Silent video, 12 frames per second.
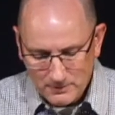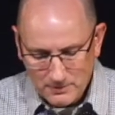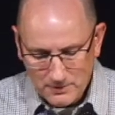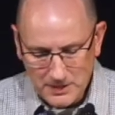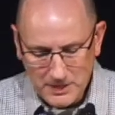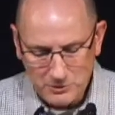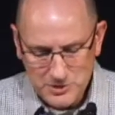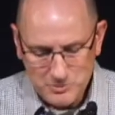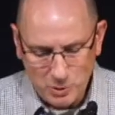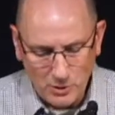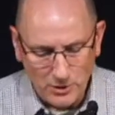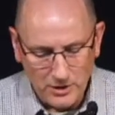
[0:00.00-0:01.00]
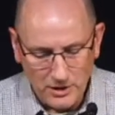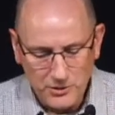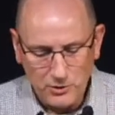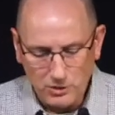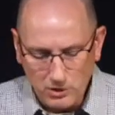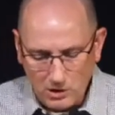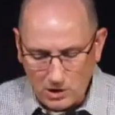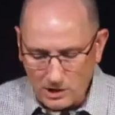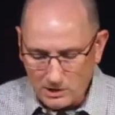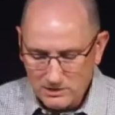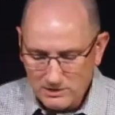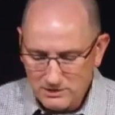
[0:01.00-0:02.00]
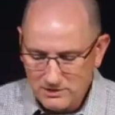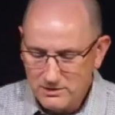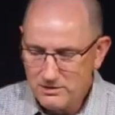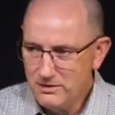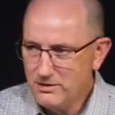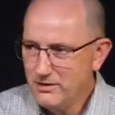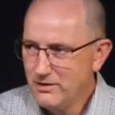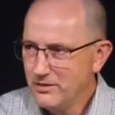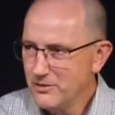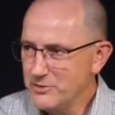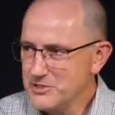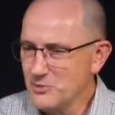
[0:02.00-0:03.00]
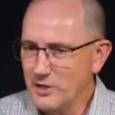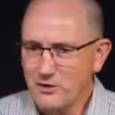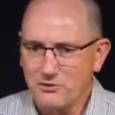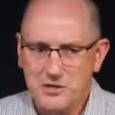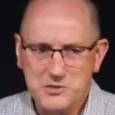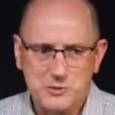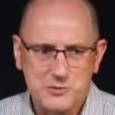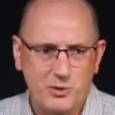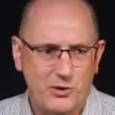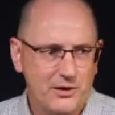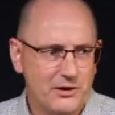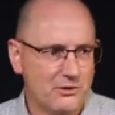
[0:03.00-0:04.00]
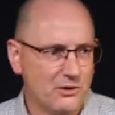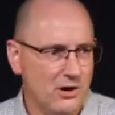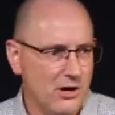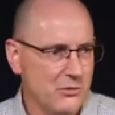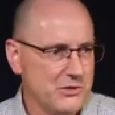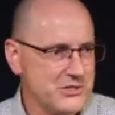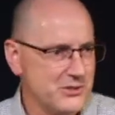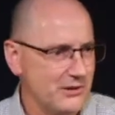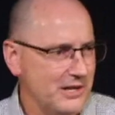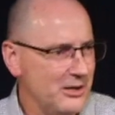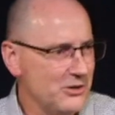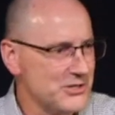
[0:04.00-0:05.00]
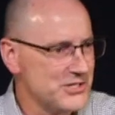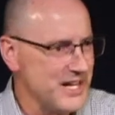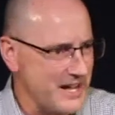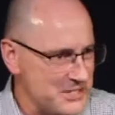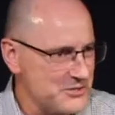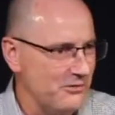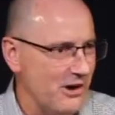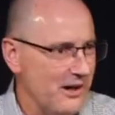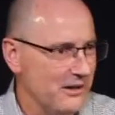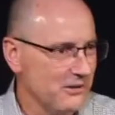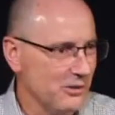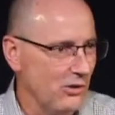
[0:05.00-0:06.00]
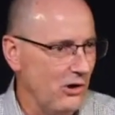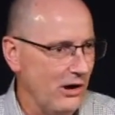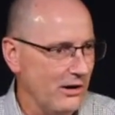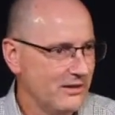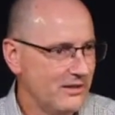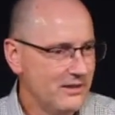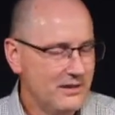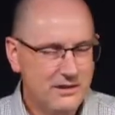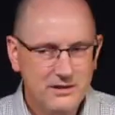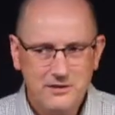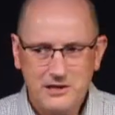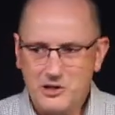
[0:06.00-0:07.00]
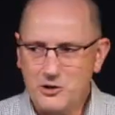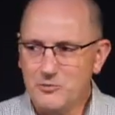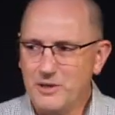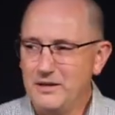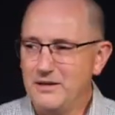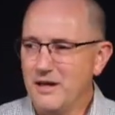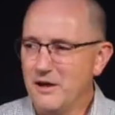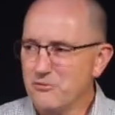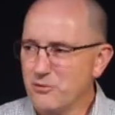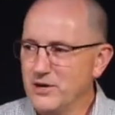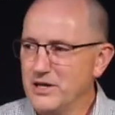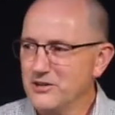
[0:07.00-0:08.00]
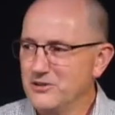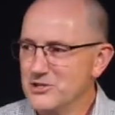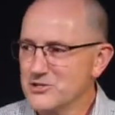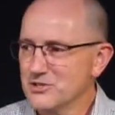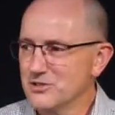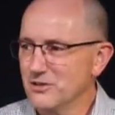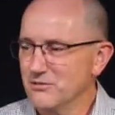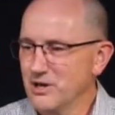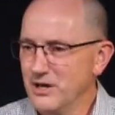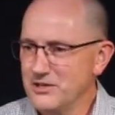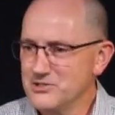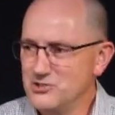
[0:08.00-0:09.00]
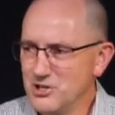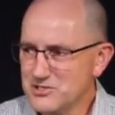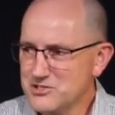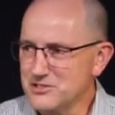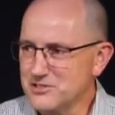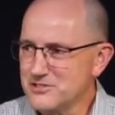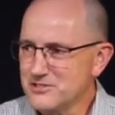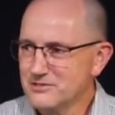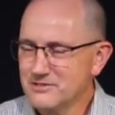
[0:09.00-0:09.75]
that he was born under law the reason why Christ was born under law was so that he could satisfy law. He could meet every condition of God's justice,